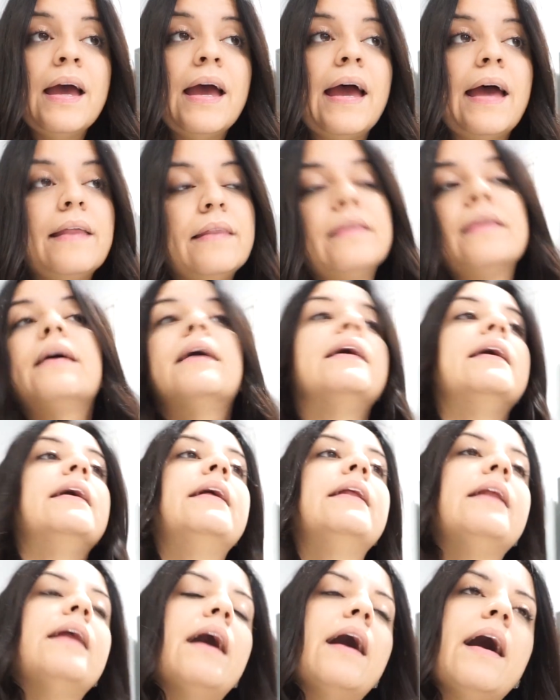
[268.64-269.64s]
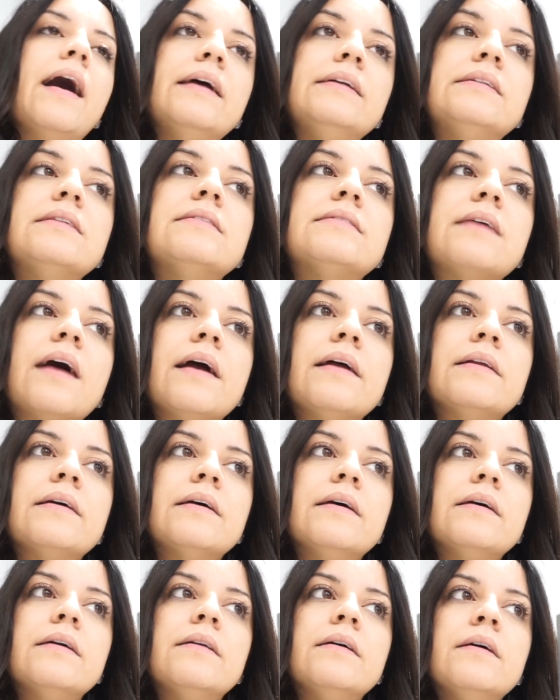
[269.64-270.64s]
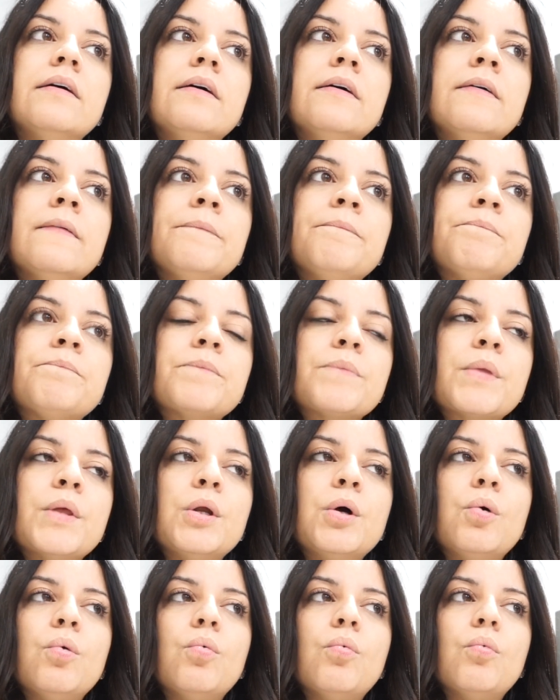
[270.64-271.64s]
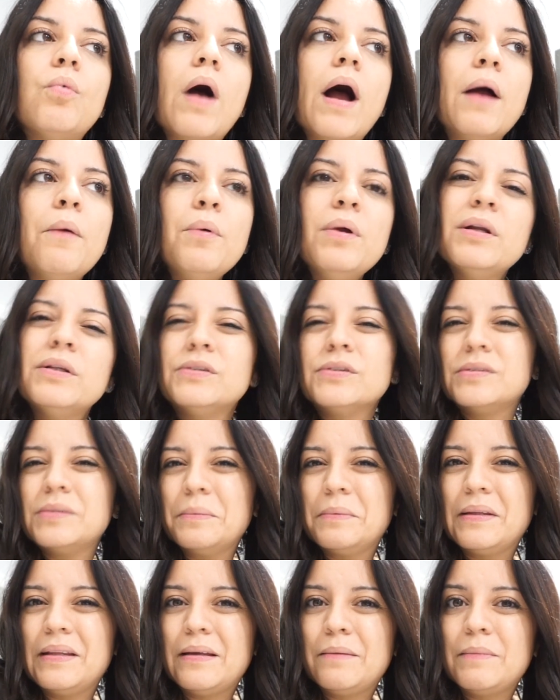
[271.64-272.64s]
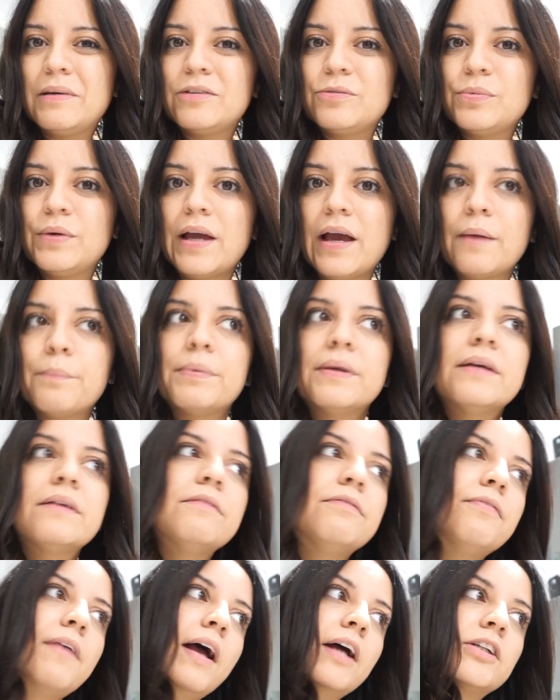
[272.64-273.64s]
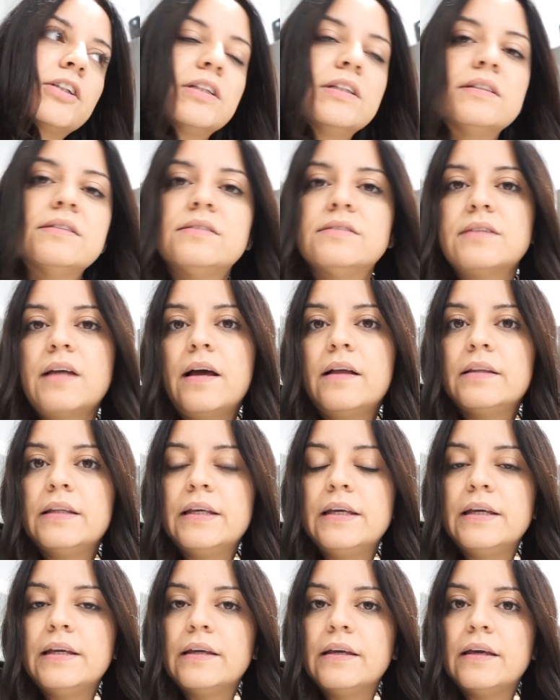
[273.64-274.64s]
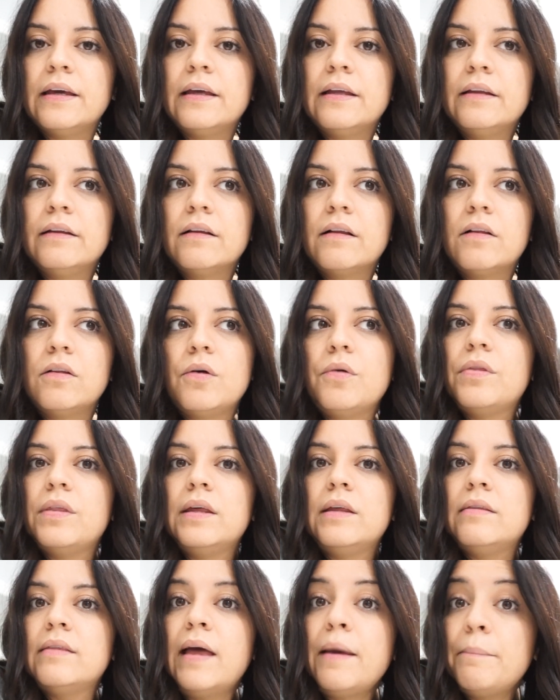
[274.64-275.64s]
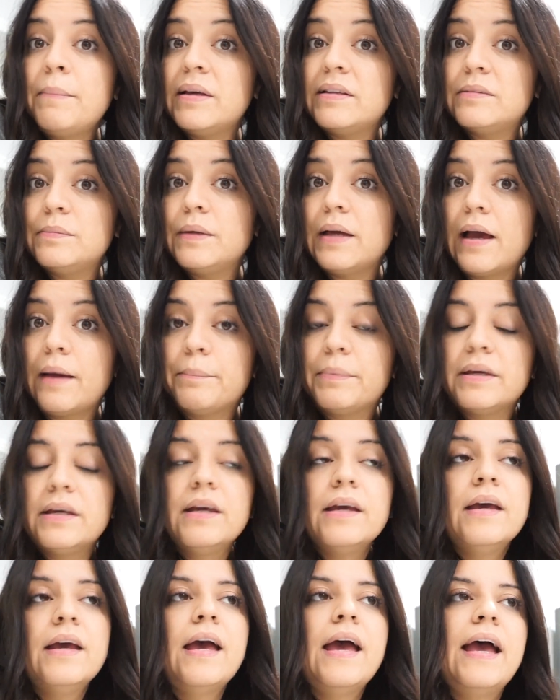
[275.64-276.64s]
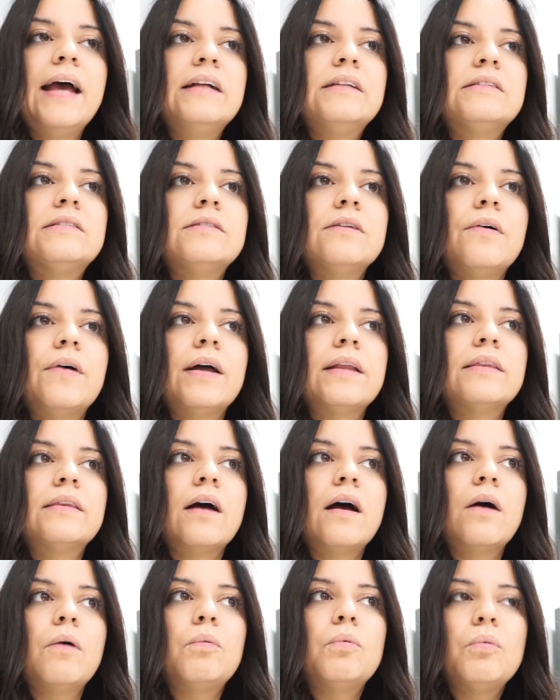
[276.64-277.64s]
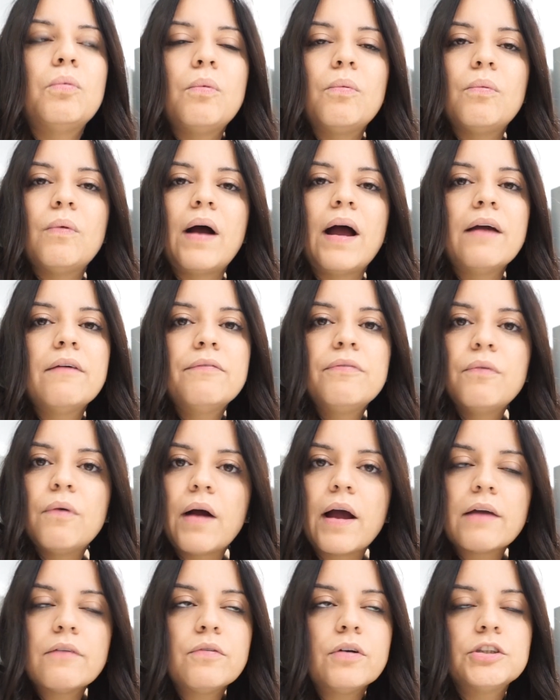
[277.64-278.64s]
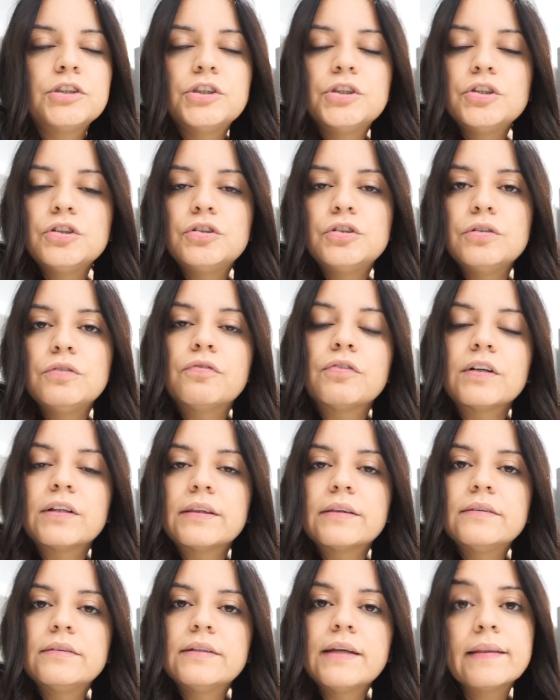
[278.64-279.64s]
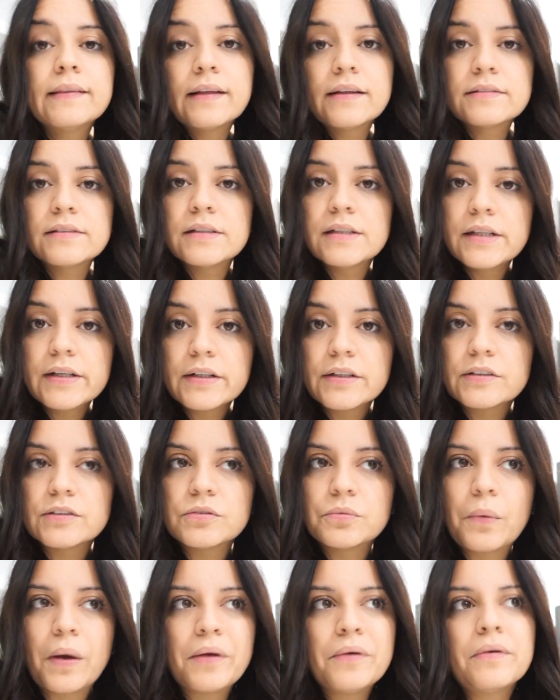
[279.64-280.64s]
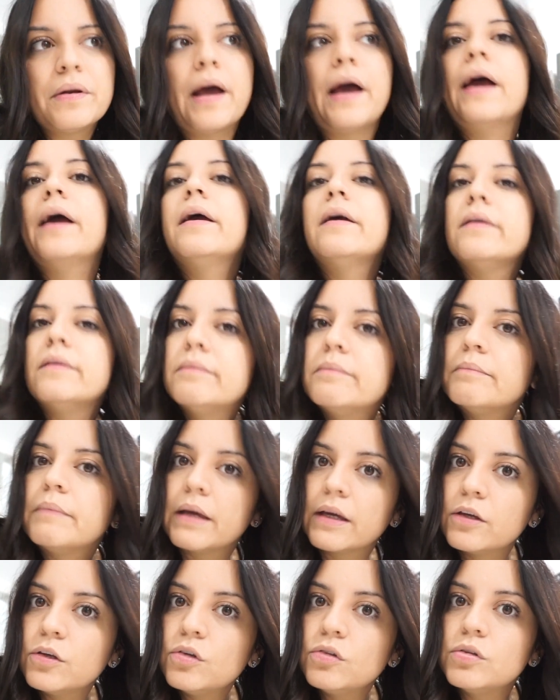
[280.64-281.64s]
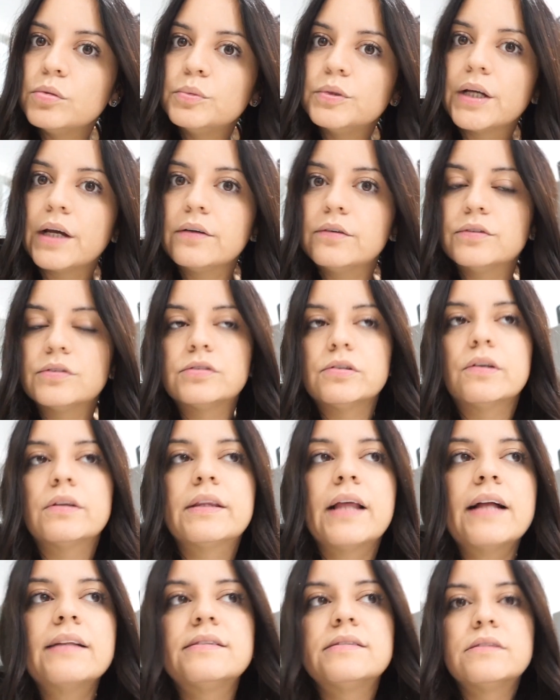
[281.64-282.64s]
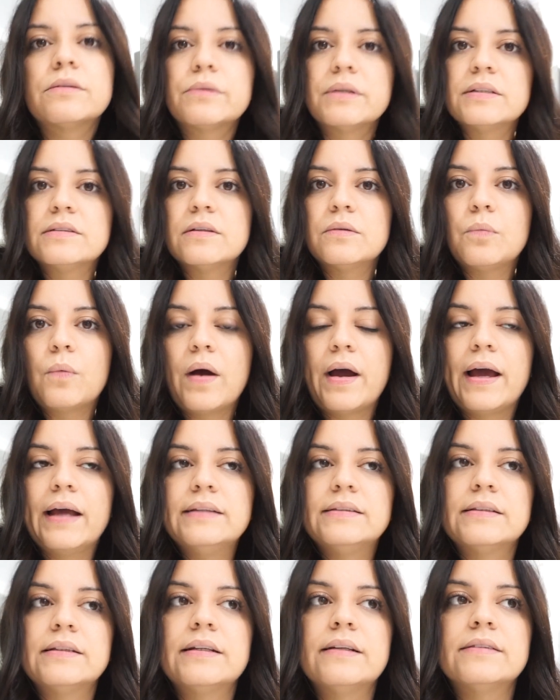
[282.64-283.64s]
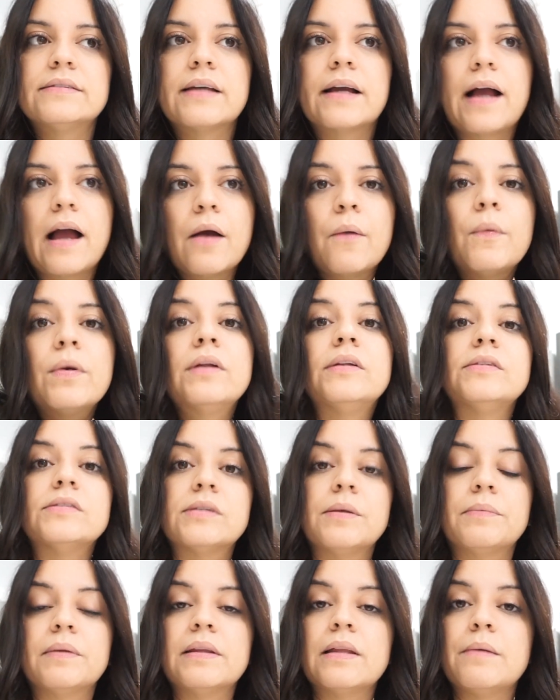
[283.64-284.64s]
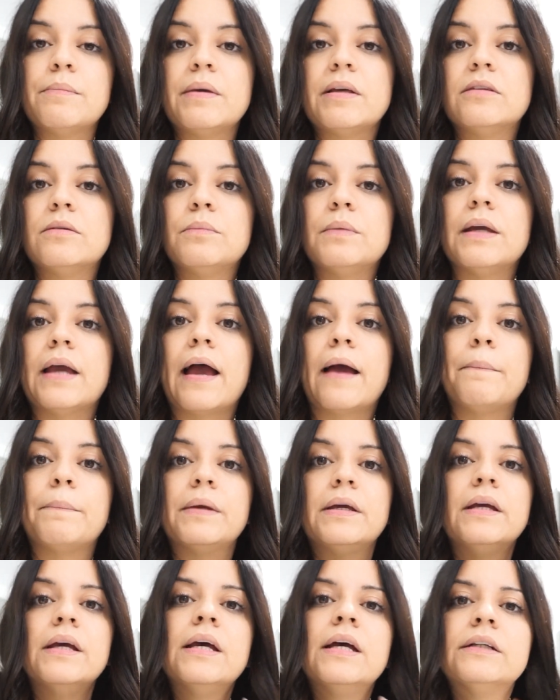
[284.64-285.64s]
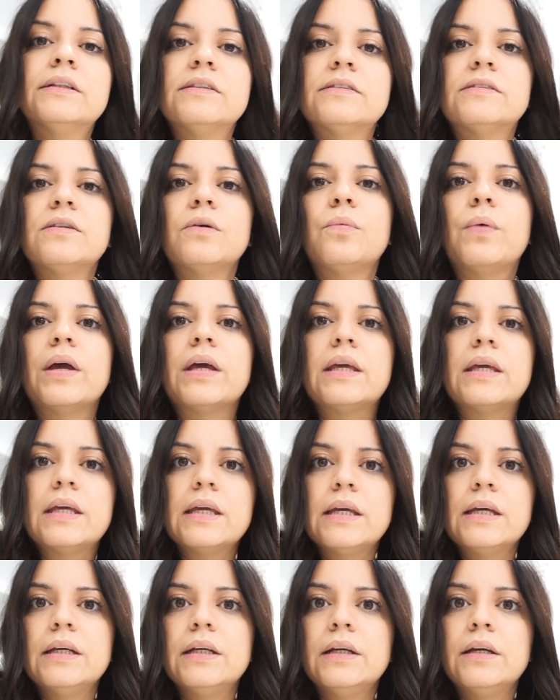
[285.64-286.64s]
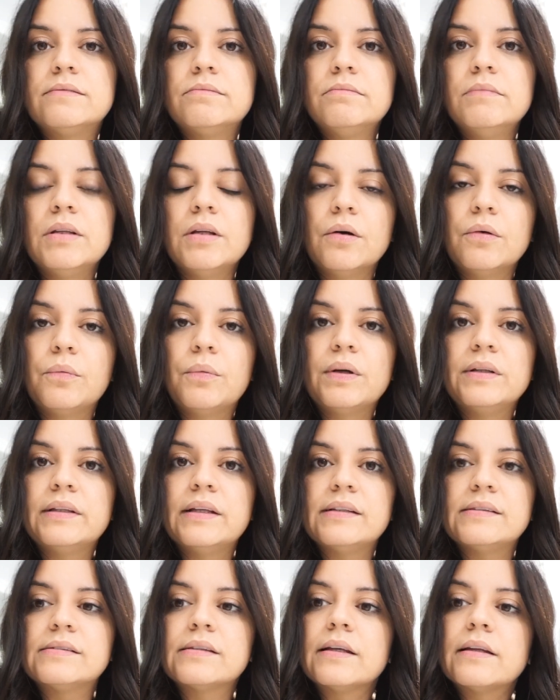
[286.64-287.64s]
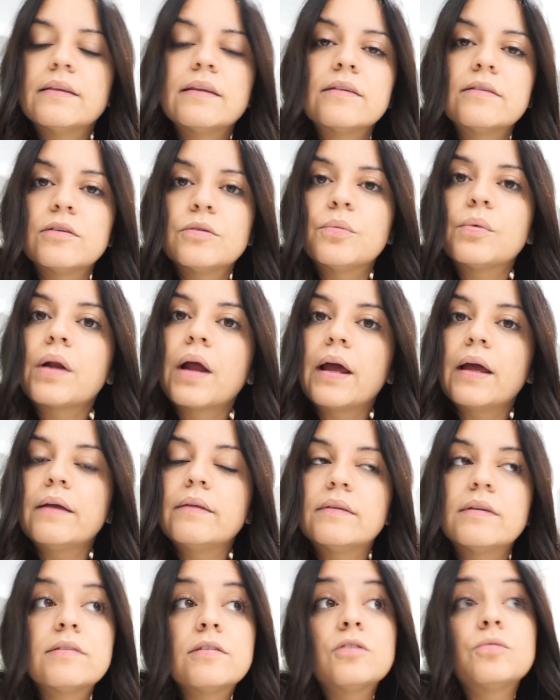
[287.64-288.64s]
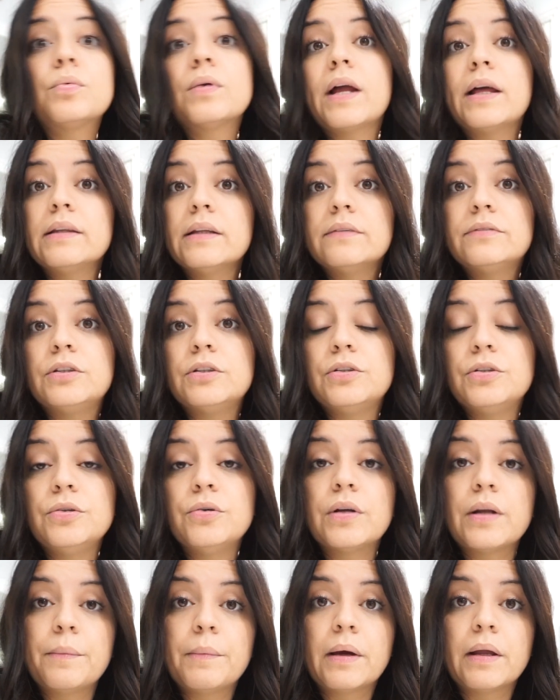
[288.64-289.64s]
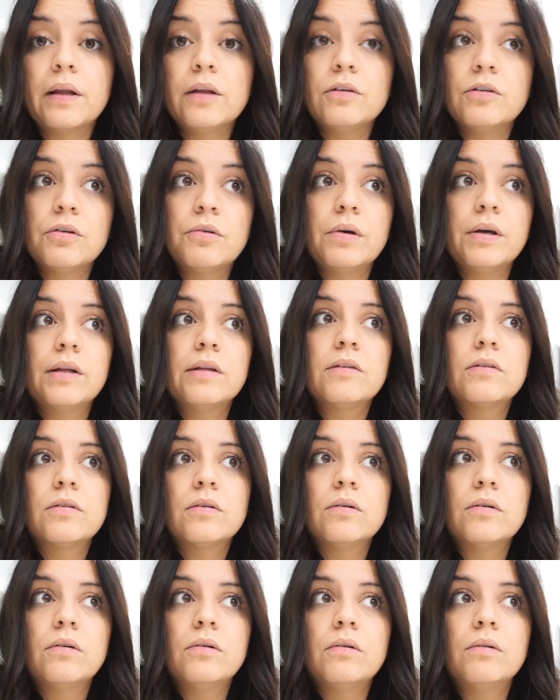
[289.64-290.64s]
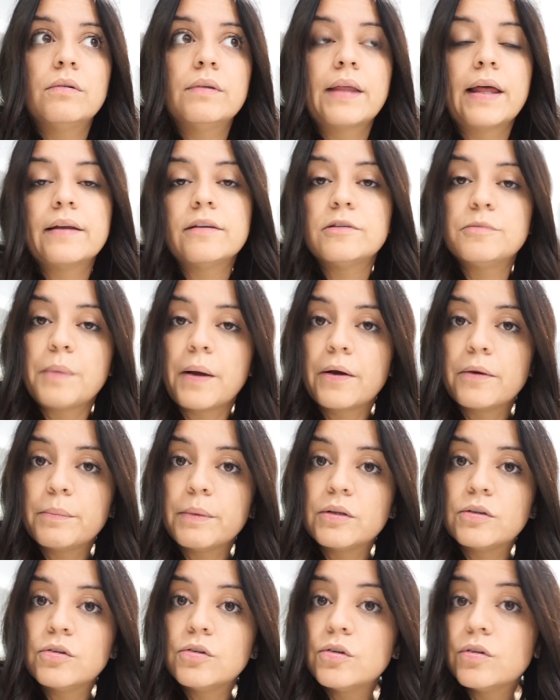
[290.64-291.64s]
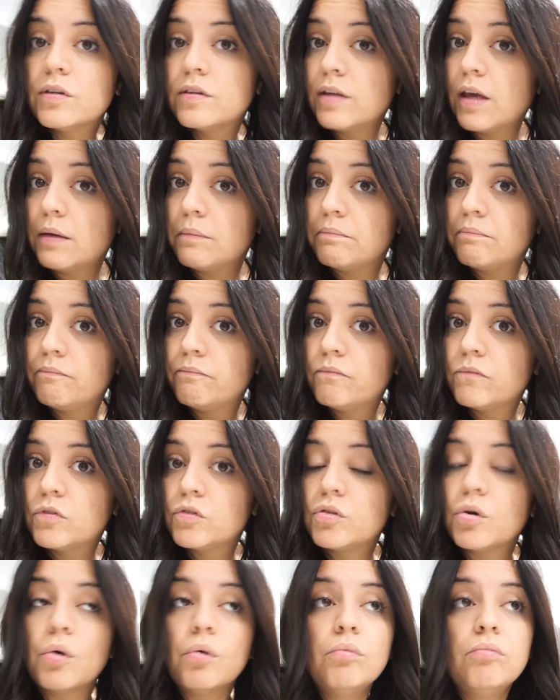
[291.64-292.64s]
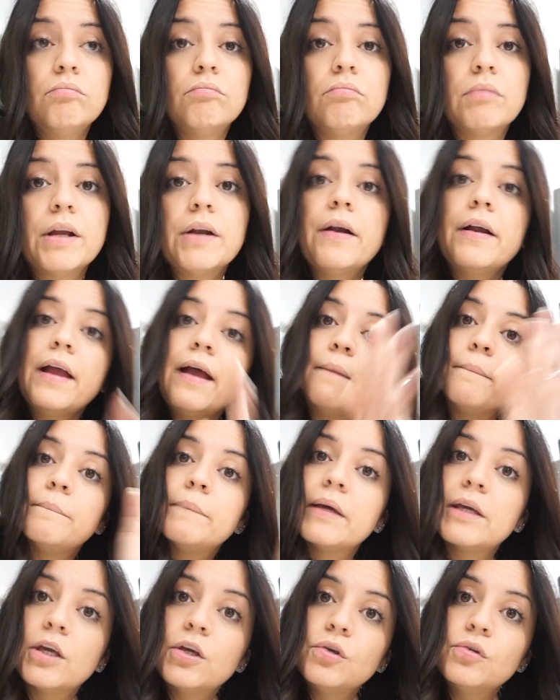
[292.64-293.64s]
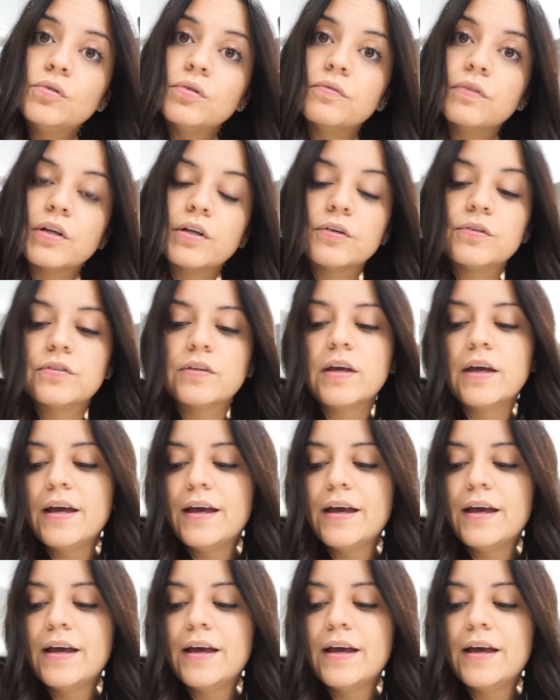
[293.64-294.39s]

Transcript: And then I decided, I want to do something that makes me happy, and fashion and styling and clothing, that makes me happy. And so I thought, well, I've watched YouTube for 10,000 years. Why don't I make a YouTube channel? So that's the reason why I did it. I was like, I want to do something that makes me happy. Just the way he, one day said, this is what I love to do, and I'm gonna do it. And so that inspired me to do the same. So here I am, making YouTube videos.